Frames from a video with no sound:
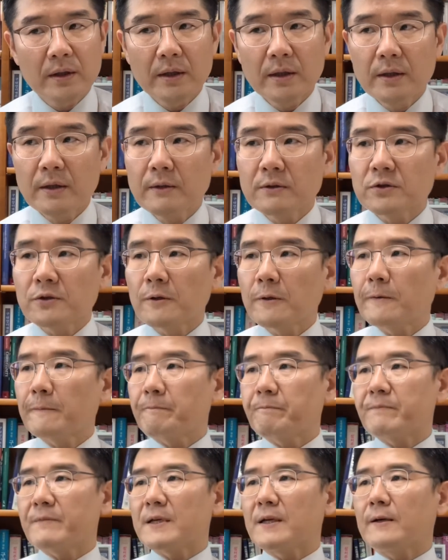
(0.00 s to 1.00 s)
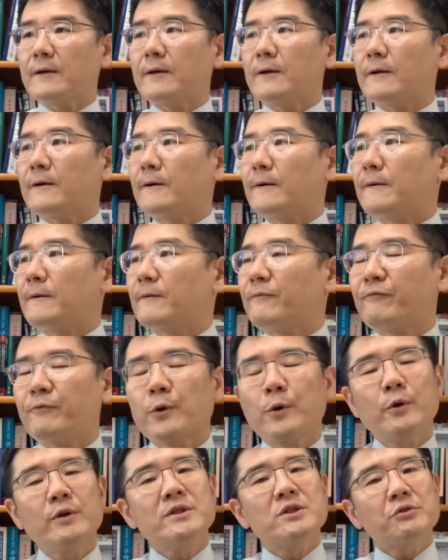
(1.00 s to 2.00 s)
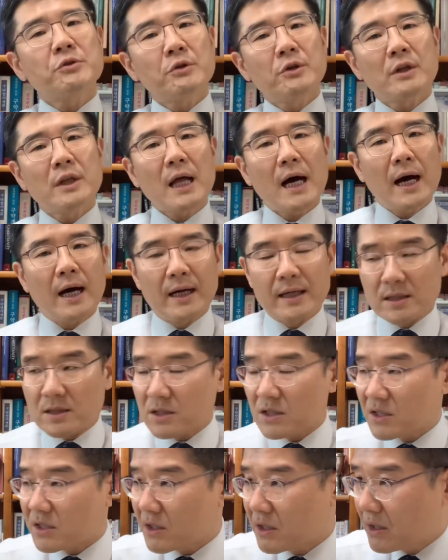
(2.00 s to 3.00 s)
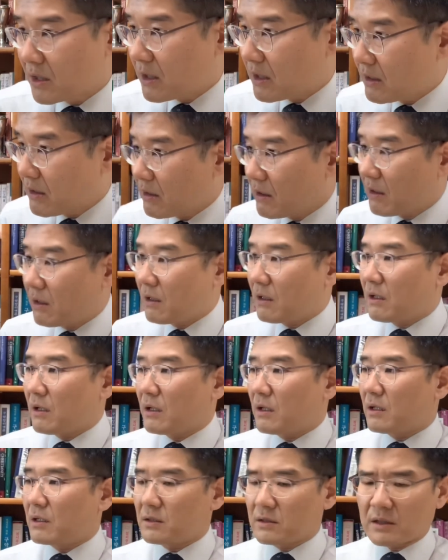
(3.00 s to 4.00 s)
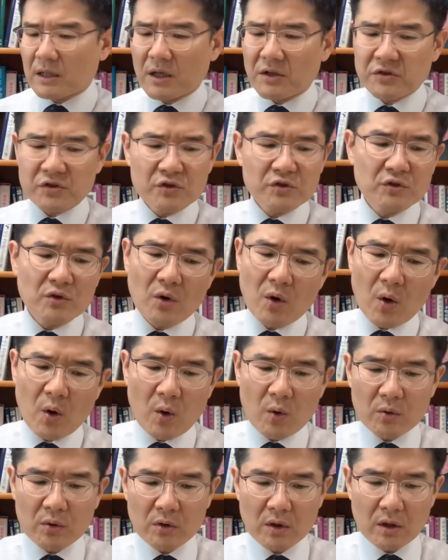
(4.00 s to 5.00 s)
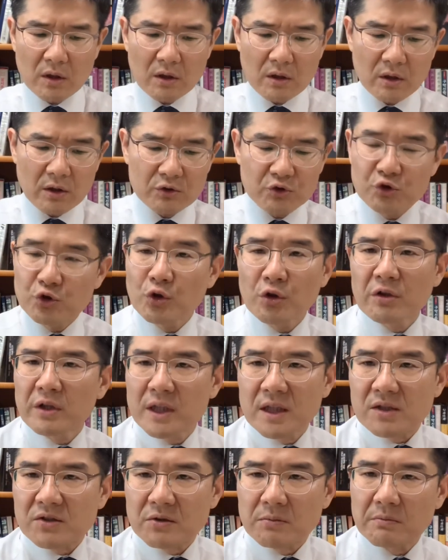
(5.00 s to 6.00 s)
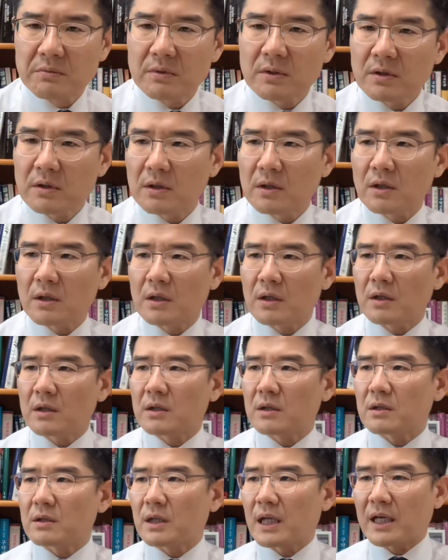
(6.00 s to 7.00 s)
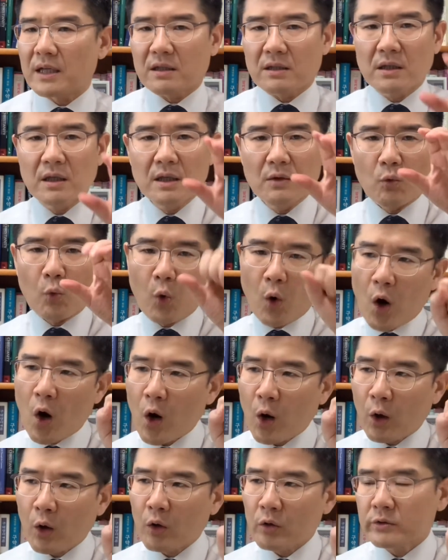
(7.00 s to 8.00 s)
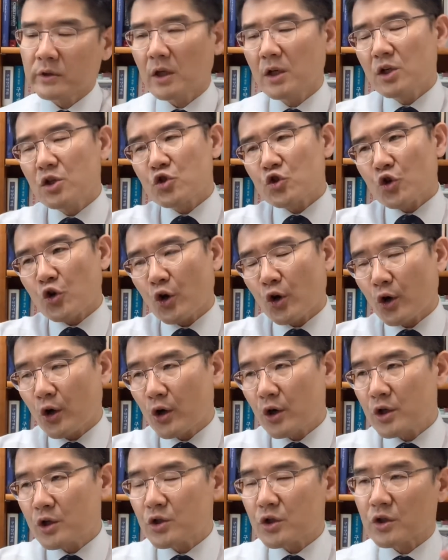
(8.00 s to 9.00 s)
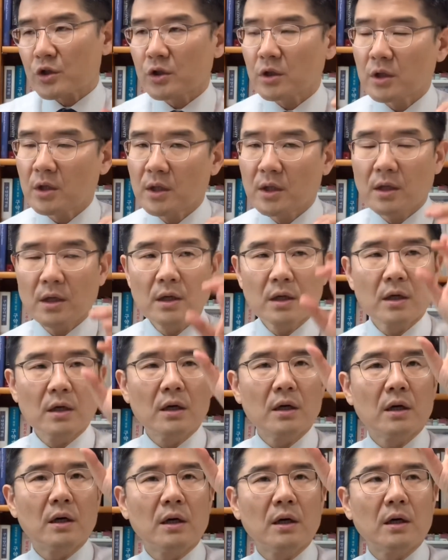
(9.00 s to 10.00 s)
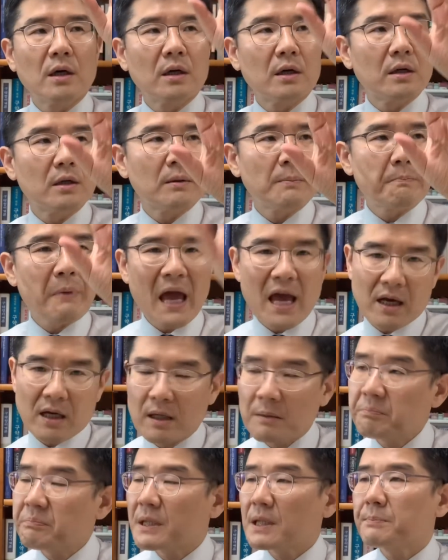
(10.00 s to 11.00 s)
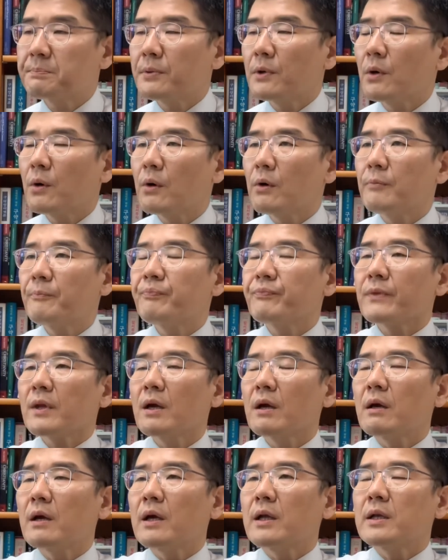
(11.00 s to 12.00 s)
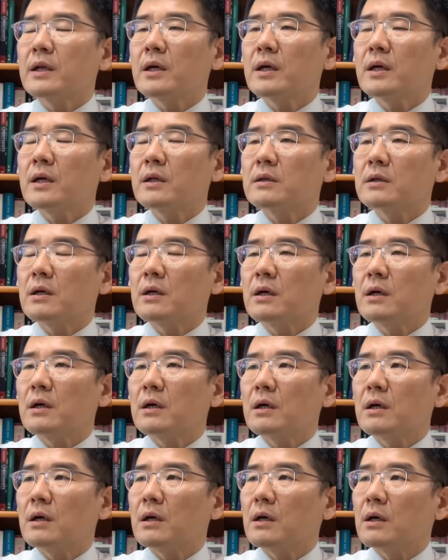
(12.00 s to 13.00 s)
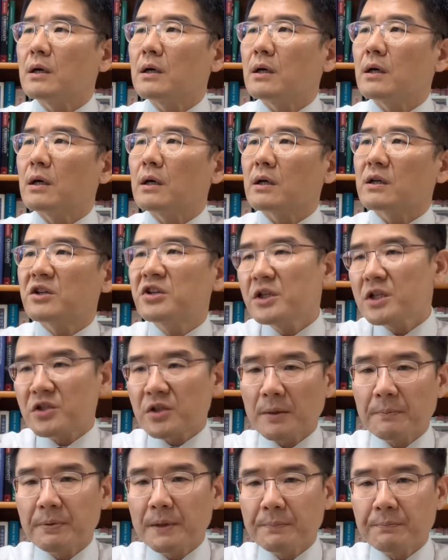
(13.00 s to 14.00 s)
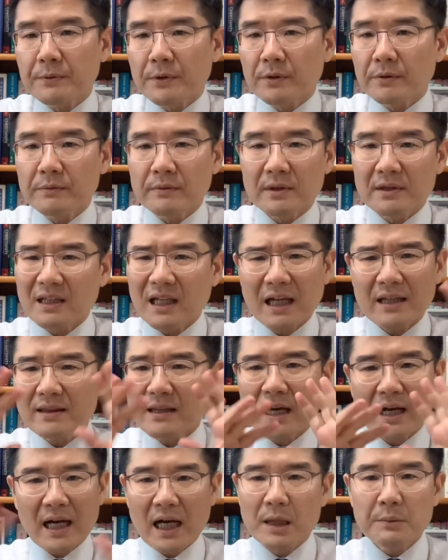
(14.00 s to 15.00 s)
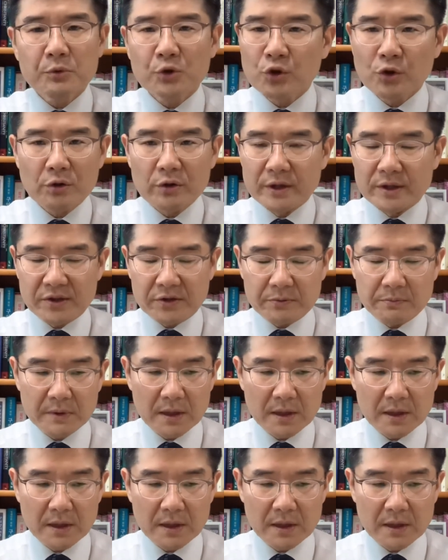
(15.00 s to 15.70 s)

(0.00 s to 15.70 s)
So for Israelites, there's no dualism like world, church, pagan people, and then Christian people. Not that kind of dualism.